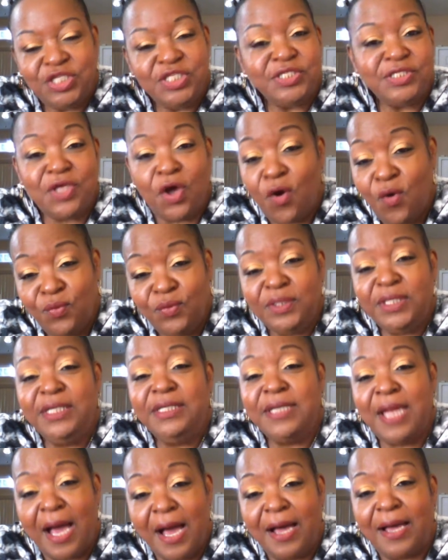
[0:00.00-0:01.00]
only
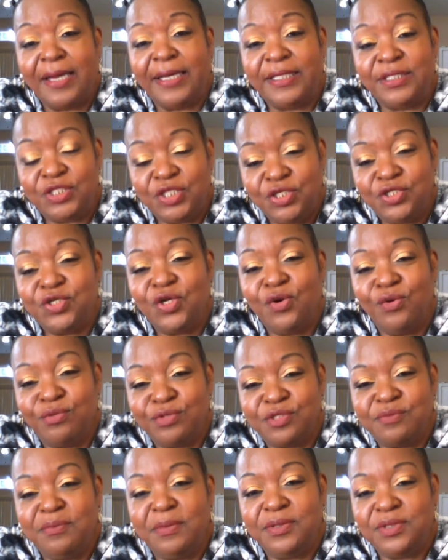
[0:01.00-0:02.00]
9. She
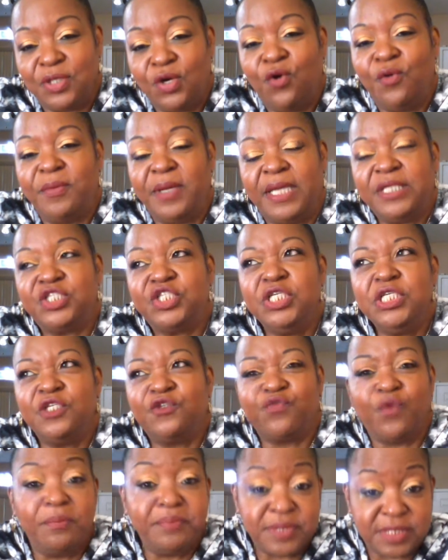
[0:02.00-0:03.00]
told me, and she's
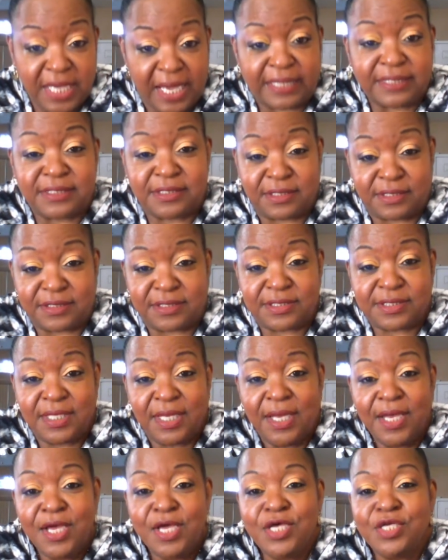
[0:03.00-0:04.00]
from Texas.
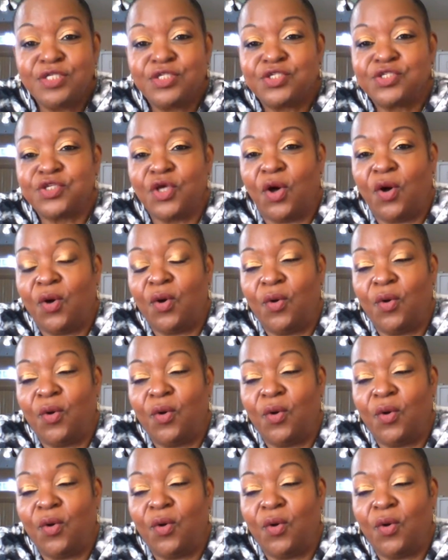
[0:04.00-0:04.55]
So